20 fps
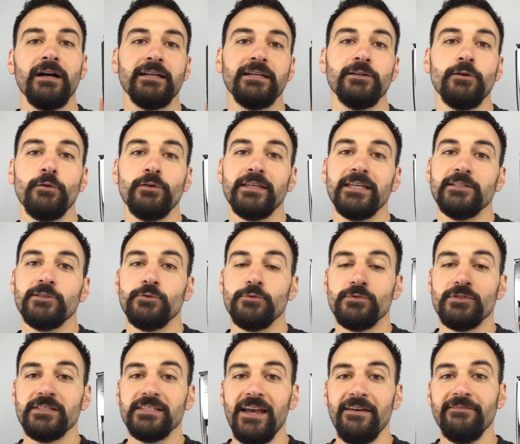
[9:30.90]
can only get you
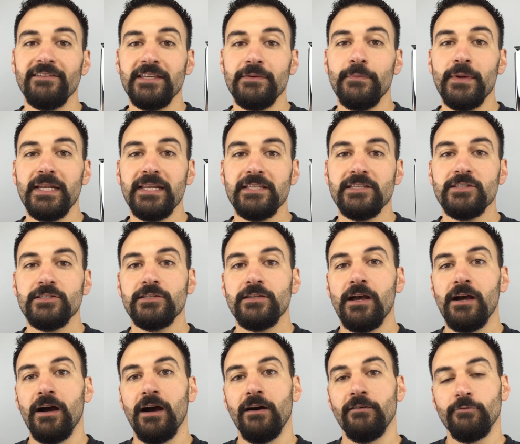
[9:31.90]
70 minutes
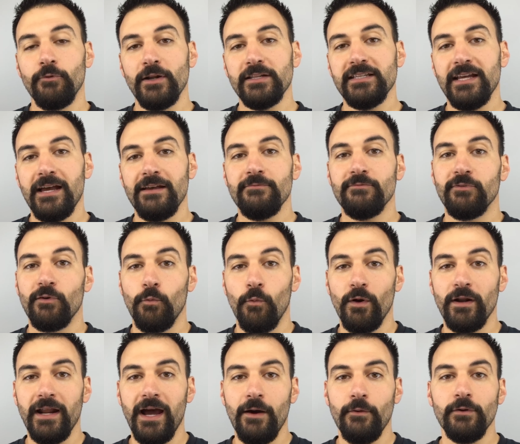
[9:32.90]
of runtime for
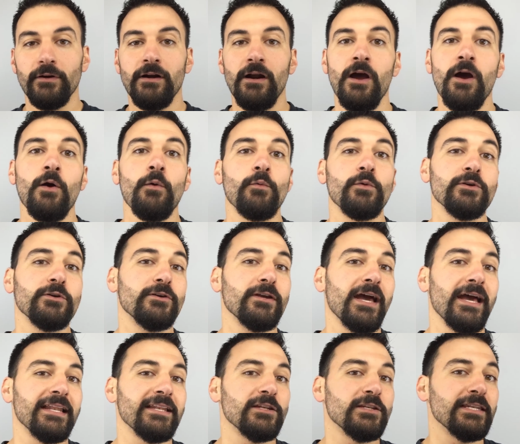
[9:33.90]
1 hour, where you
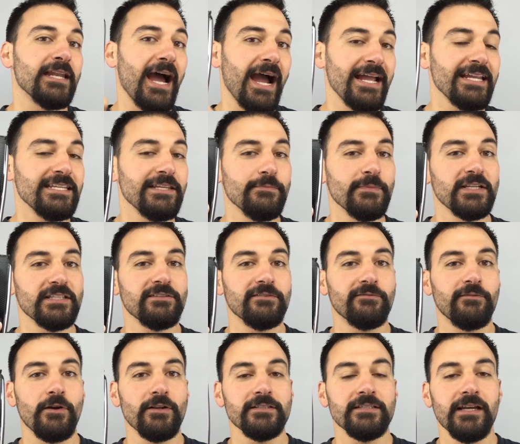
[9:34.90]
get 90 minutes of
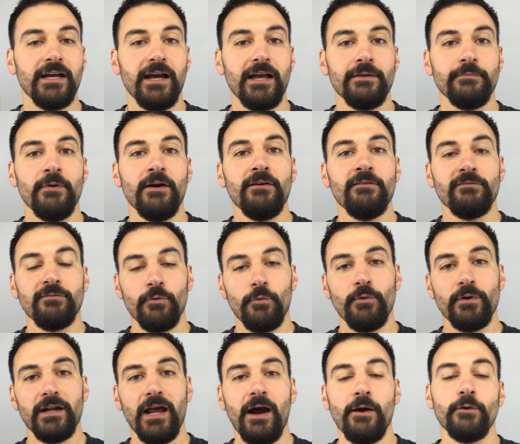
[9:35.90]
runtime for
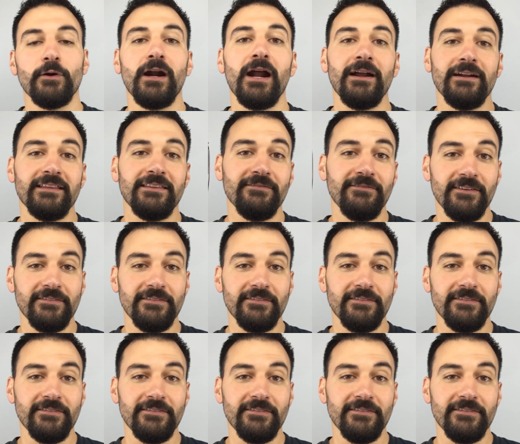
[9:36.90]
1 hour out of the